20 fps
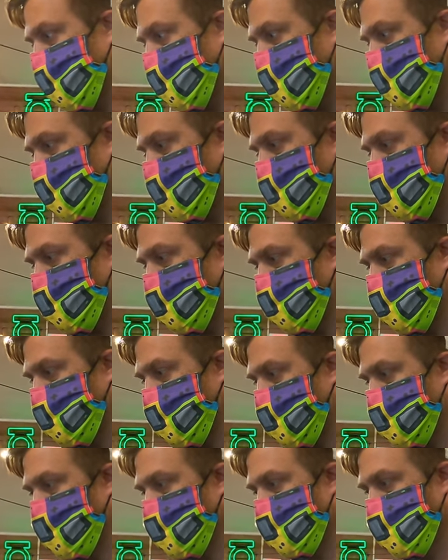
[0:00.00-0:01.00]
last time we
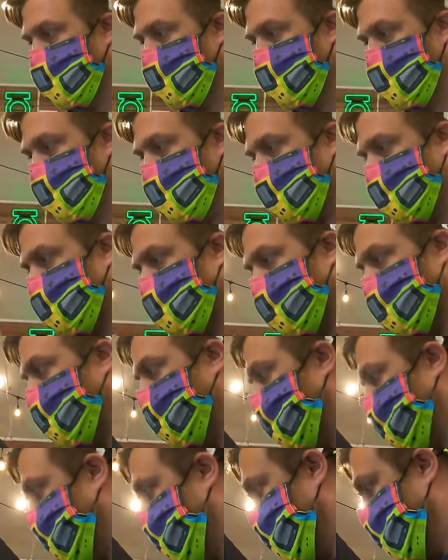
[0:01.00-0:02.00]
were here.
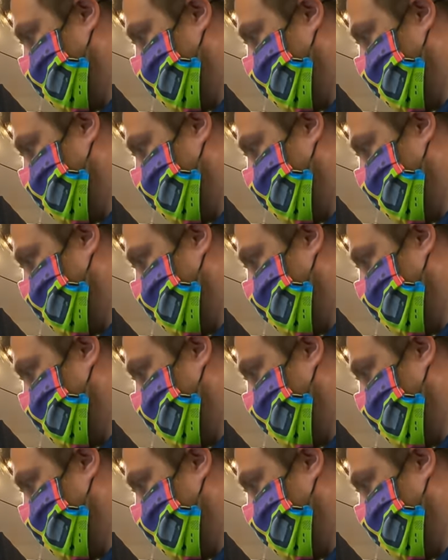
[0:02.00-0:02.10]
Right off